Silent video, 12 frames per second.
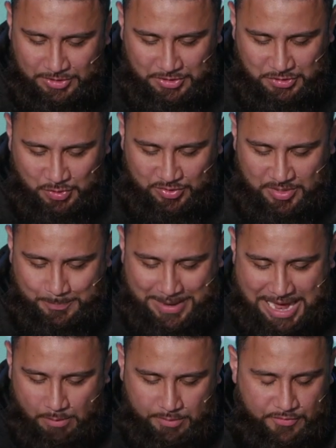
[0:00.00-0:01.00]
so that the
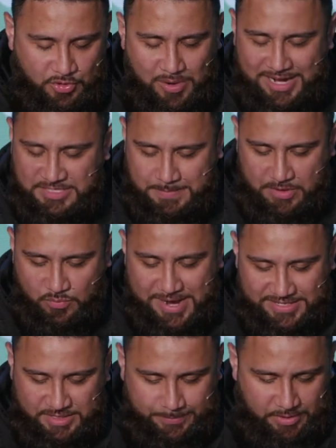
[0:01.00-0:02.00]
power of Christ may
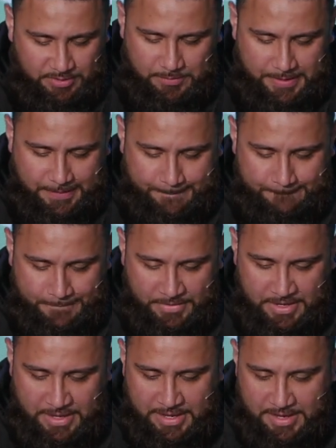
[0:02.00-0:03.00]
rest upon me
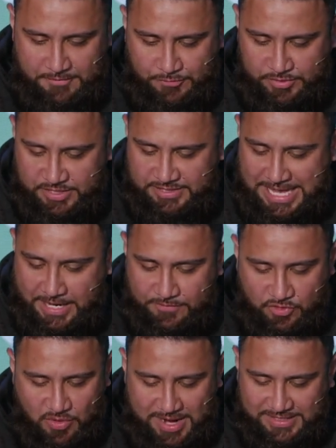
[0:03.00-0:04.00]
and for the sake of
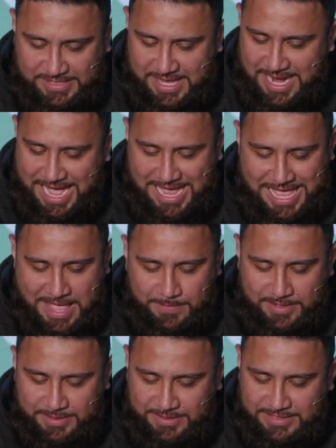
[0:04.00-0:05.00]
Christ, then I am
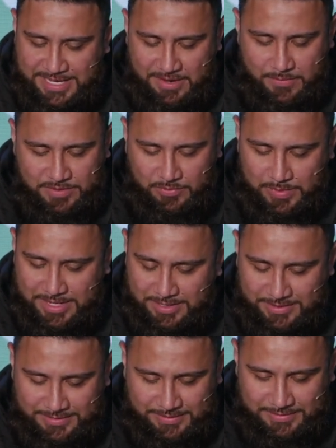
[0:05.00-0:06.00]
content with
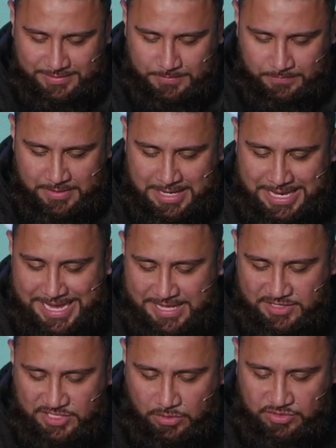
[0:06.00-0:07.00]
weaknesses,
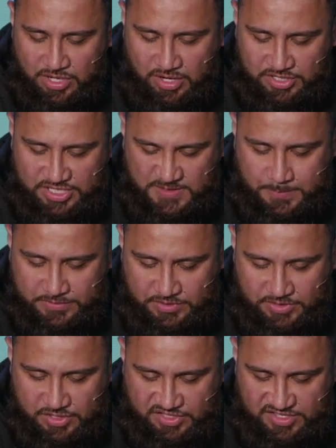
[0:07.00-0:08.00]
insults, hardships,
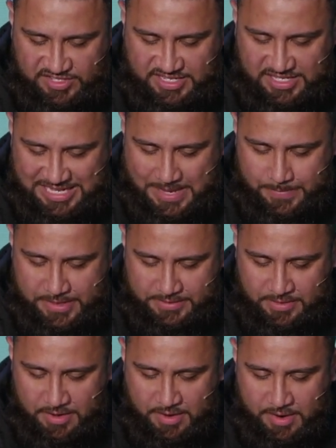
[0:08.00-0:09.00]
persecutions, and calamities.
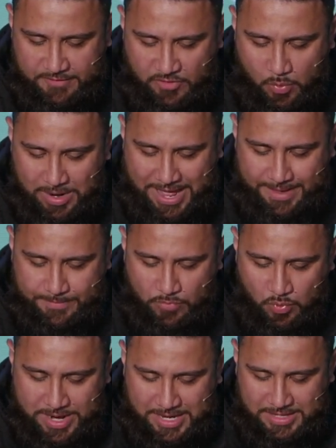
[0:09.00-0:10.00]
For when I am
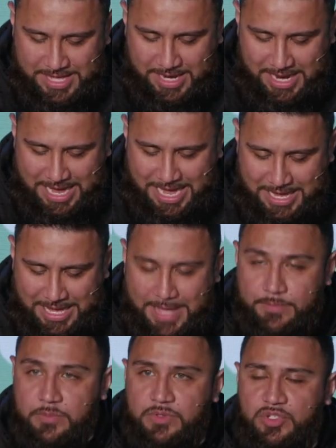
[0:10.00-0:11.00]
weak, then I
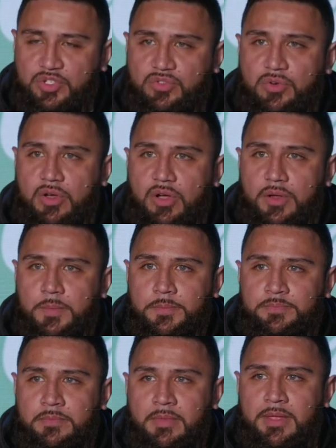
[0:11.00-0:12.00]
am strong.
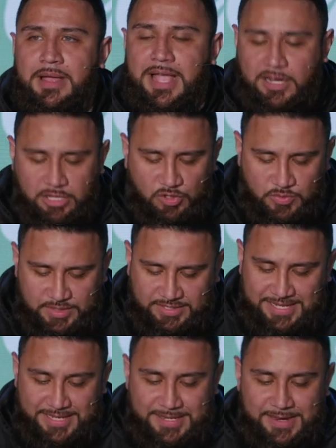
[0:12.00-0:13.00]
I close with this
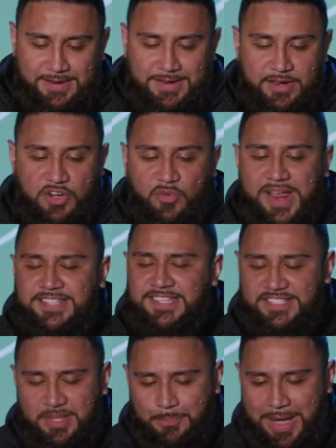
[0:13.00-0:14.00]
idea here grace
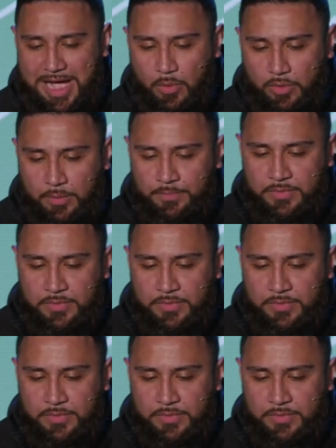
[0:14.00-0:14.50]
is the power